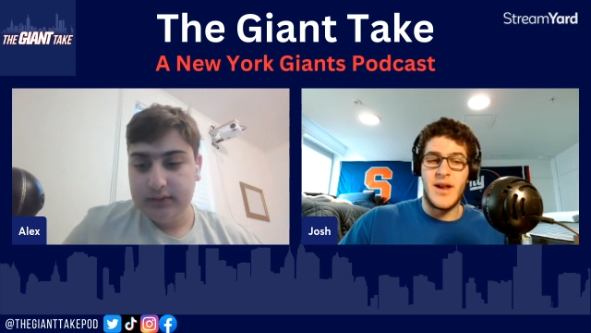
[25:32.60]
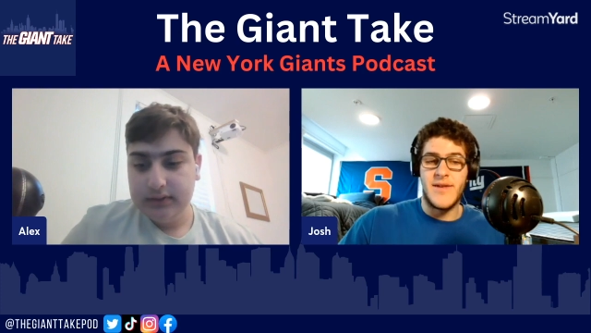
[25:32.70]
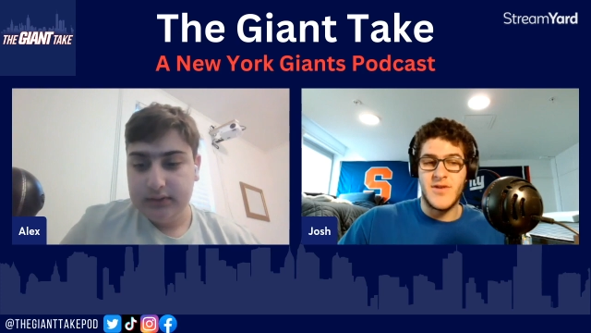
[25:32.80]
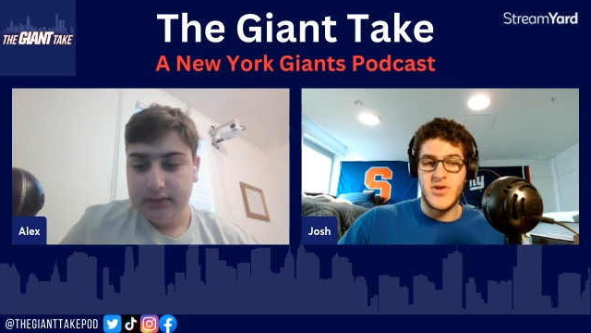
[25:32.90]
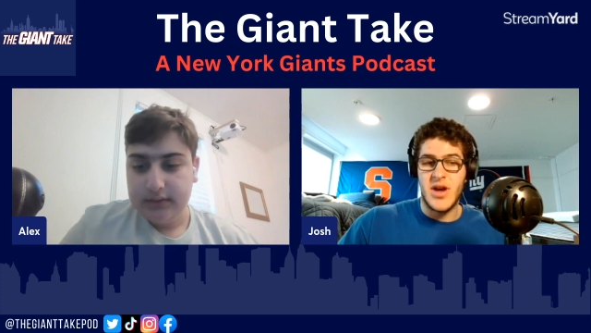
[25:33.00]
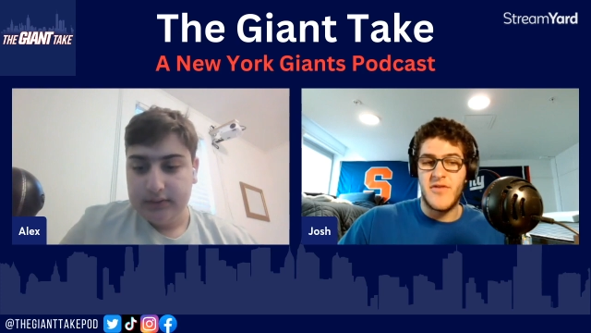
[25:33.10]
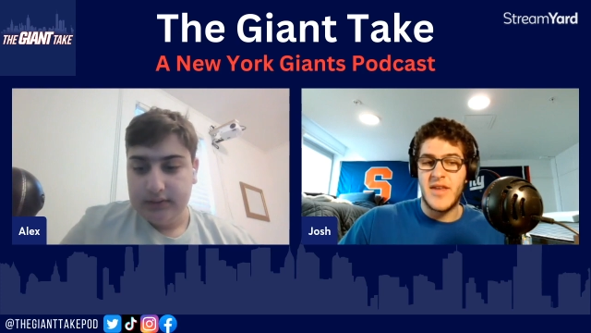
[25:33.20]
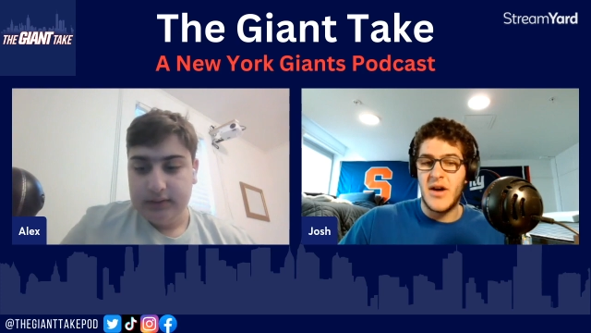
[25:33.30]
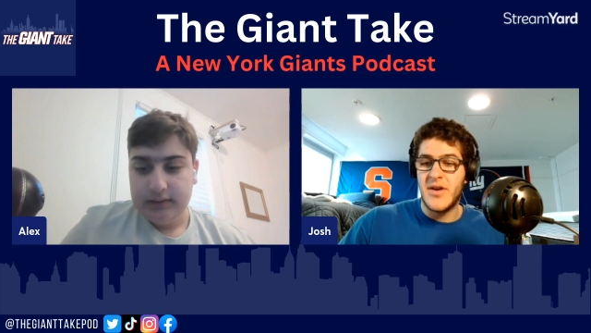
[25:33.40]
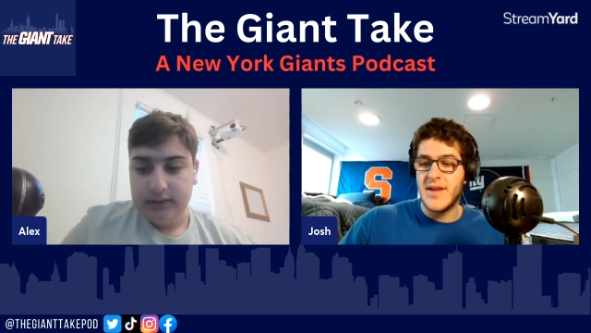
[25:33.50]
Speaker 1: NFL Draft
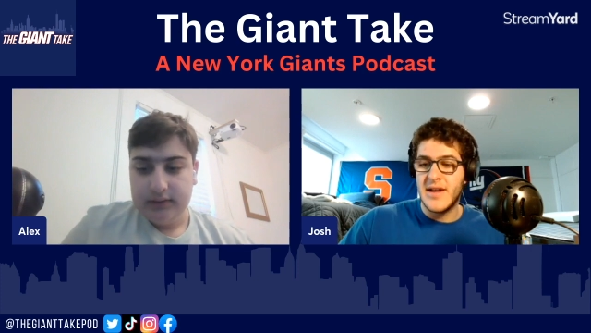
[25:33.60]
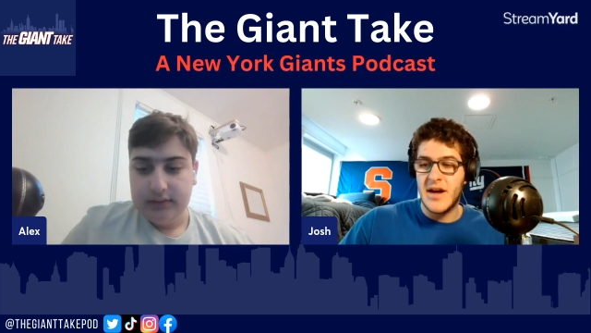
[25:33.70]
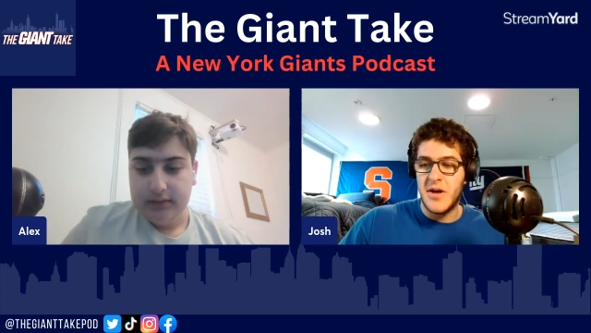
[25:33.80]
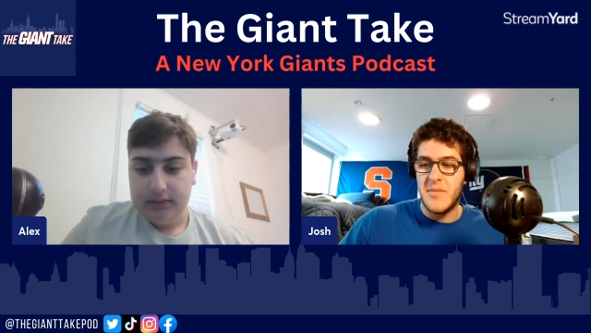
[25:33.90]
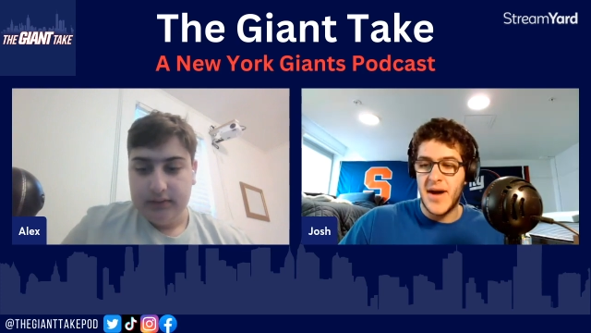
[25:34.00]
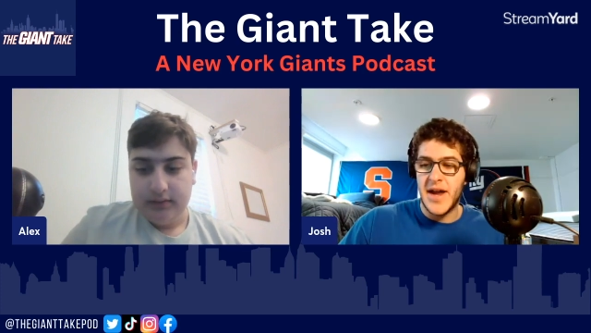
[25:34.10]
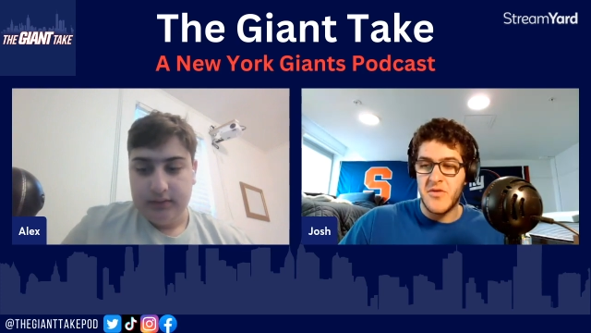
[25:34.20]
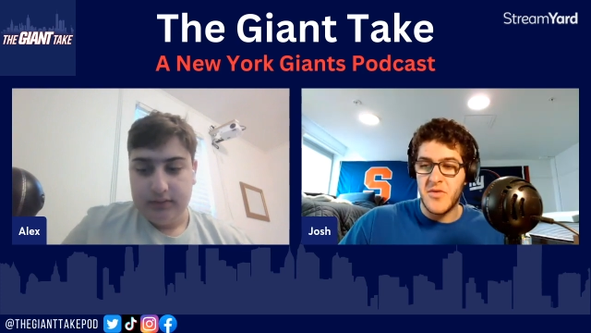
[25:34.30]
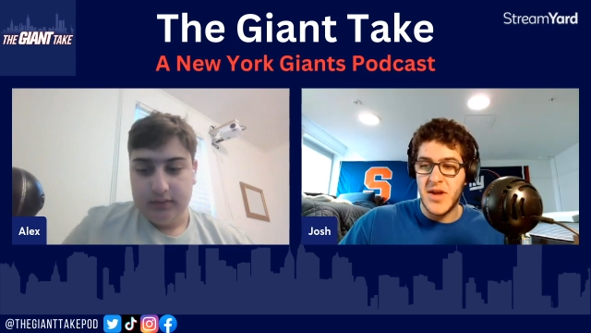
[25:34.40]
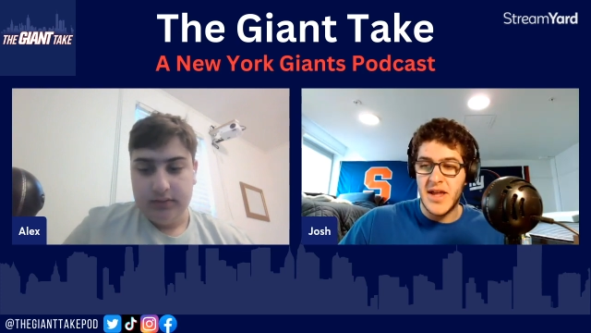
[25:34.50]
Scouting Combine
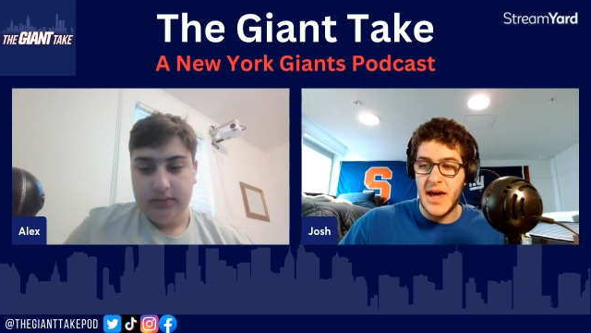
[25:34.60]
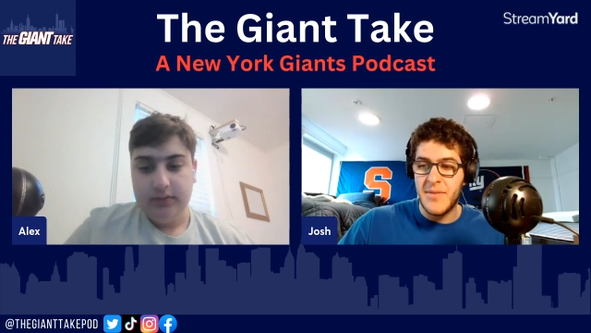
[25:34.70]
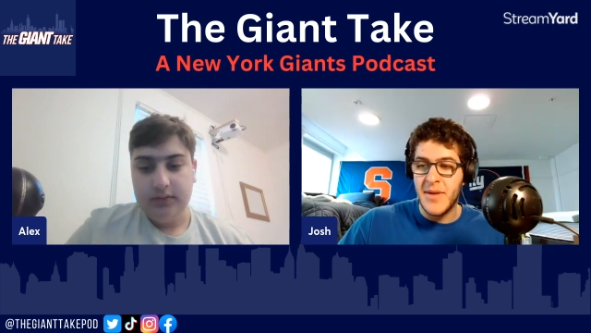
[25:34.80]
recap.